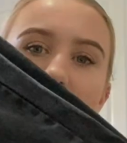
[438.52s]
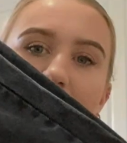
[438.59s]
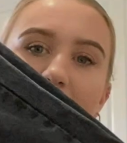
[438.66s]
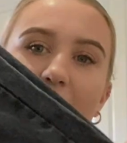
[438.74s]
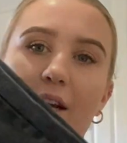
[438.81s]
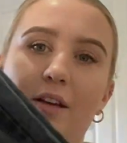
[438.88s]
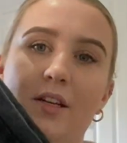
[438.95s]

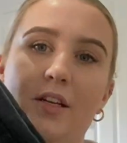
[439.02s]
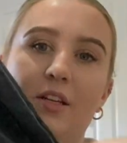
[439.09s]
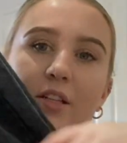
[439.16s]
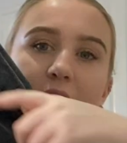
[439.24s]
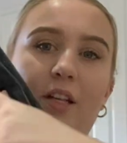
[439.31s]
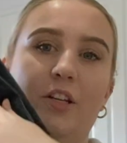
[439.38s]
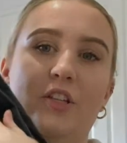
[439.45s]
Yeah,
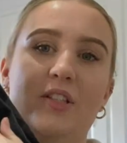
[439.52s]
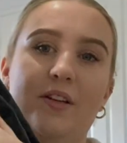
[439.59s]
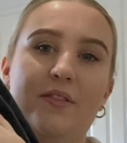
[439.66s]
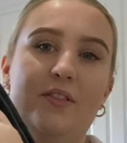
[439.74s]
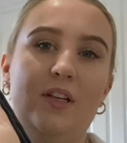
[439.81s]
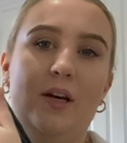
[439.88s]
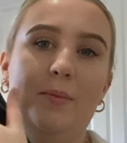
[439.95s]
so they just
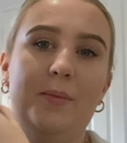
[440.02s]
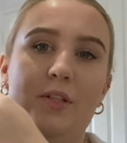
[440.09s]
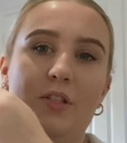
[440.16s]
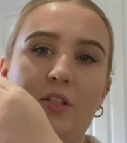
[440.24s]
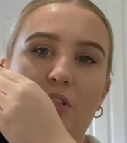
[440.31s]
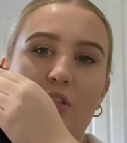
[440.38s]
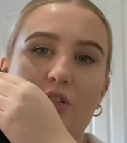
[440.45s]
have some
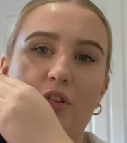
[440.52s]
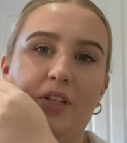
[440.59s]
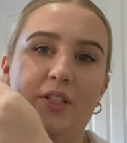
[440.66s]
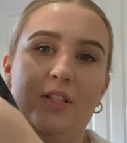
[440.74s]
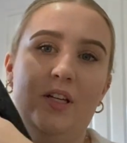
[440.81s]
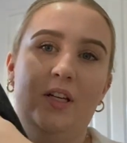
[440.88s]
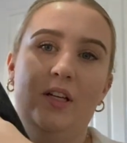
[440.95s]

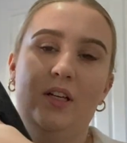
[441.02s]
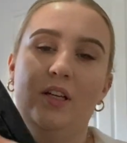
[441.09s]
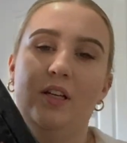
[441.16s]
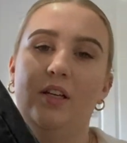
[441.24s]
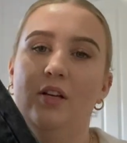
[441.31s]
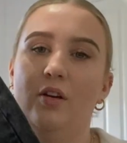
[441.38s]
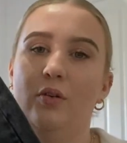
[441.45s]
distressing
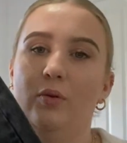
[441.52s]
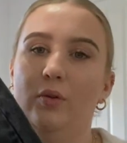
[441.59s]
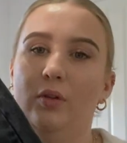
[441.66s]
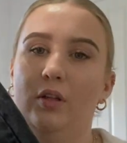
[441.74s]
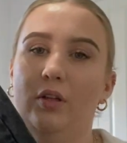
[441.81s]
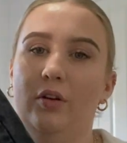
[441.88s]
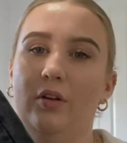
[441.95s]
all
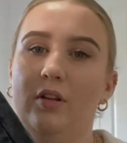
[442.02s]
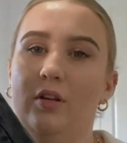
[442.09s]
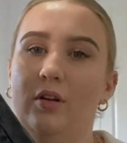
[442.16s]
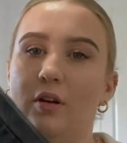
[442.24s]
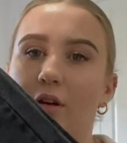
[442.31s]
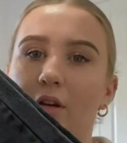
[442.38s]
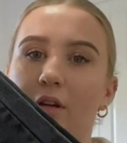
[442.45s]
along
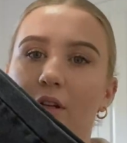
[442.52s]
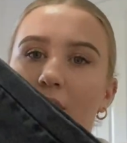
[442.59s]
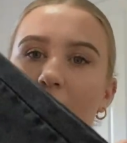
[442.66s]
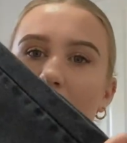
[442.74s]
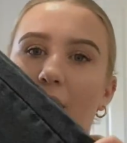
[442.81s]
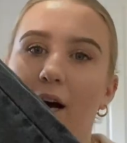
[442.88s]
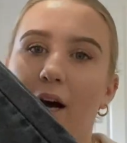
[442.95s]
the
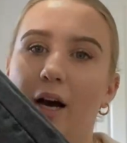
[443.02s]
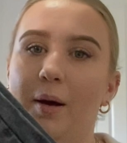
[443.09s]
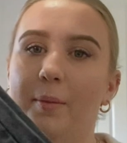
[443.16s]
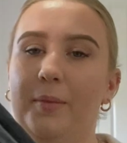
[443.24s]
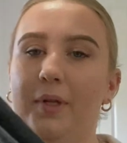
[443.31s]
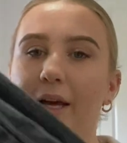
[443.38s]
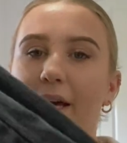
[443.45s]

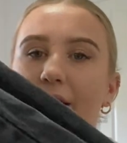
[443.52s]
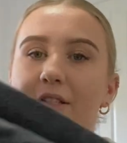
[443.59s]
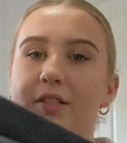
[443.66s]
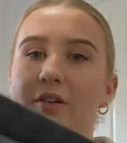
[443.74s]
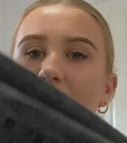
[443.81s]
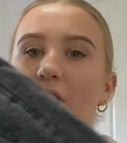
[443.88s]
legs of